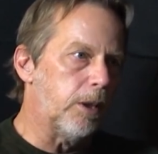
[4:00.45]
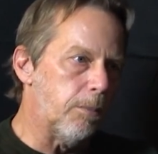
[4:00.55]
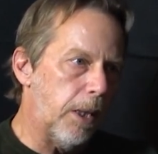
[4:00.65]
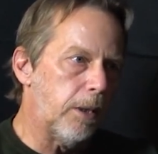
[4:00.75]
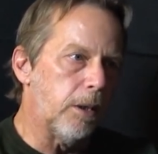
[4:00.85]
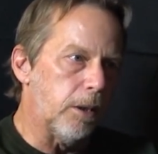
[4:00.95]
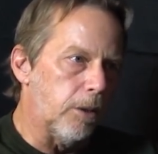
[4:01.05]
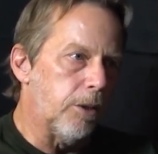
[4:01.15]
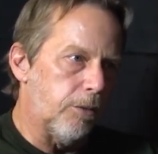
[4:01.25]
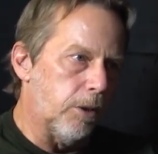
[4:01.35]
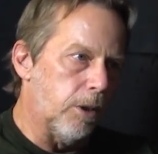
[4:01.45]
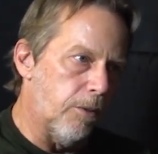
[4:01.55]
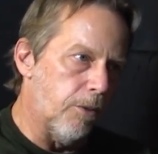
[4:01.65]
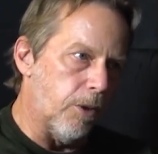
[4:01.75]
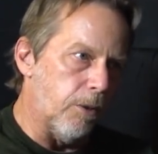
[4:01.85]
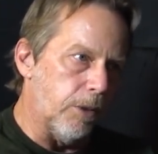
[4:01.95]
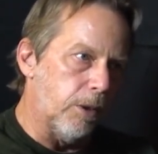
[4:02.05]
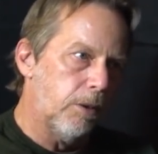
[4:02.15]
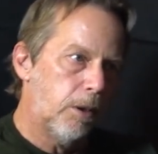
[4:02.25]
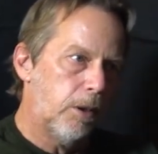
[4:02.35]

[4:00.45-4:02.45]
independently on different levels of it?